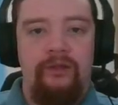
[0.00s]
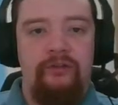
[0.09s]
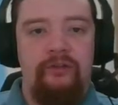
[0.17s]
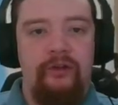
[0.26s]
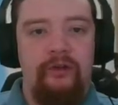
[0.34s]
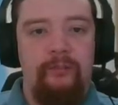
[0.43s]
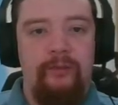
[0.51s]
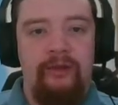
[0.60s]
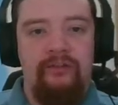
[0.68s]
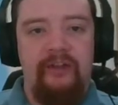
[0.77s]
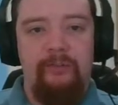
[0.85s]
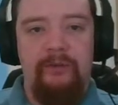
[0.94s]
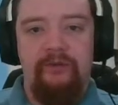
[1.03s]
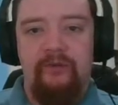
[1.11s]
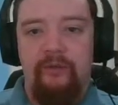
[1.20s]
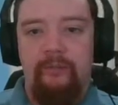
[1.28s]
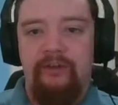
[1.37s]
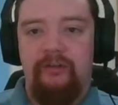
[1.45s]
But instead we
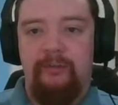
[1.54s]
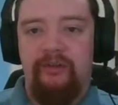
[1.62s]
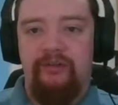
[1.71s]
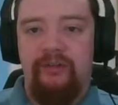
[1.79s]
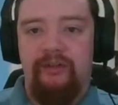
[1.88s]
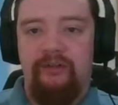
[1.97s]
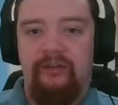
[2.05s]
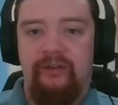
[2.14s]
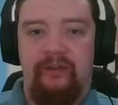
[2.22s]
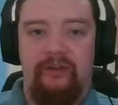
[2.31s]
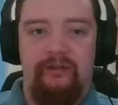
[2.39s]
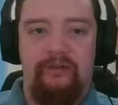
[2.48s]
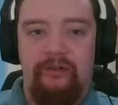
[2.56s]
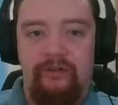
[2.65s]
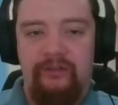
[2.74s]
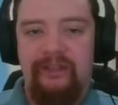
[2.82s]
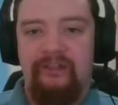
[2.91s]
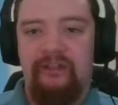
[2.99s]
saw bishop to
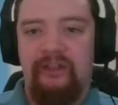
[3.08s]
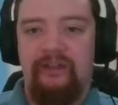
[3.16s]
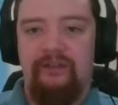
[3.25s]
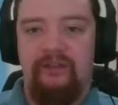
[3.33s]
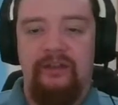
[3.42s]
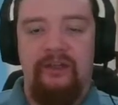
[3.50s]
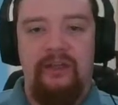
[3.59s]
c6.